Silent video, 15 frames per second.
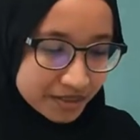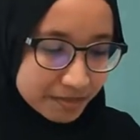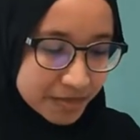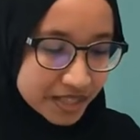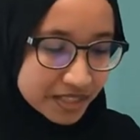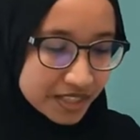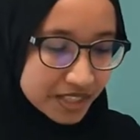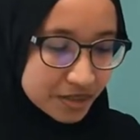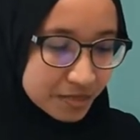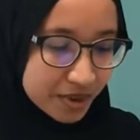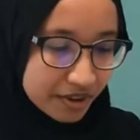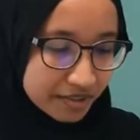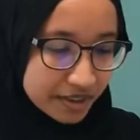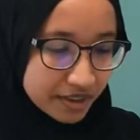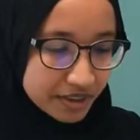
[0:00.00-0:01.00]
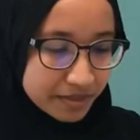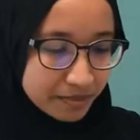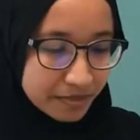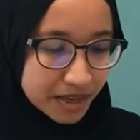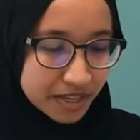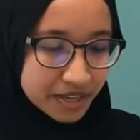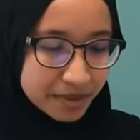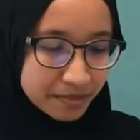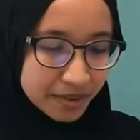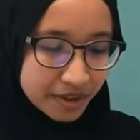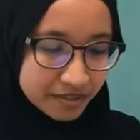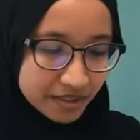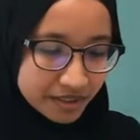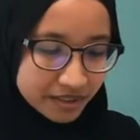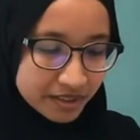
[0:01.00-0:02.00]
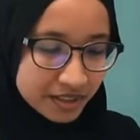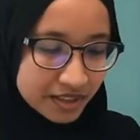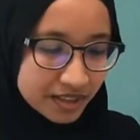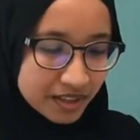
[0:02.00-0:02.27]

message barrier, medium barrier,